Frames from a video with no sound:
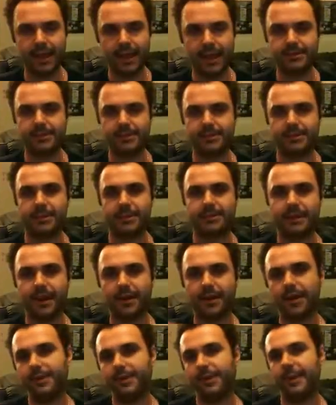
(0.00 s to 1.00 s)
it's not something
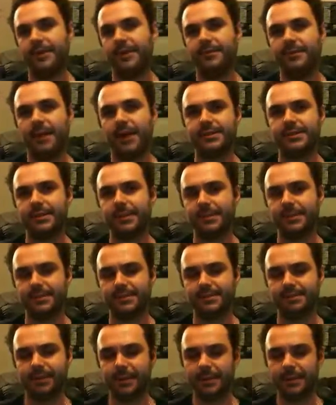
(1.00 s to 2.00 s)
I would identify as
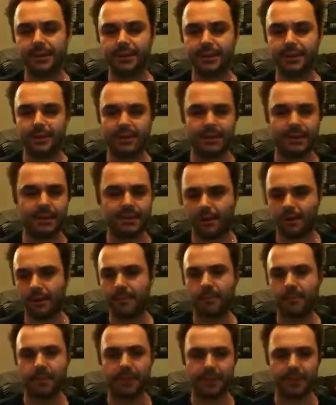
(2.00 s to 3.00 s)
a big
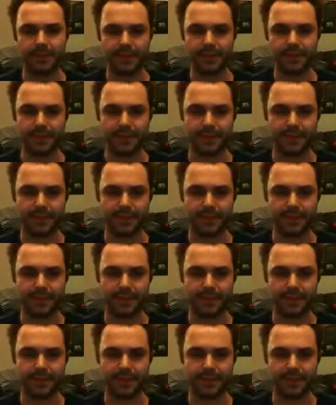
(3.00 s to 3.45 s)
problem with the list.